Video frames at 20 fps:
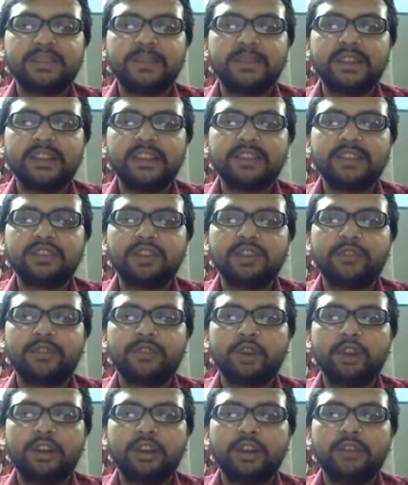Billions of
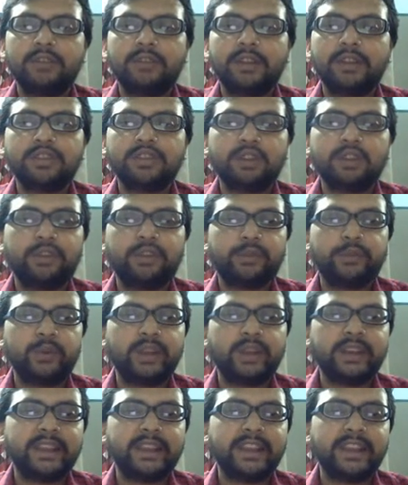dollars worth
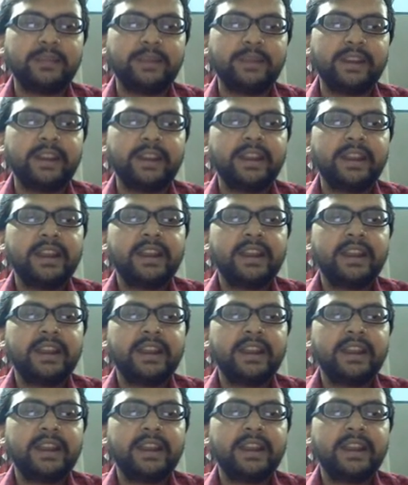software can be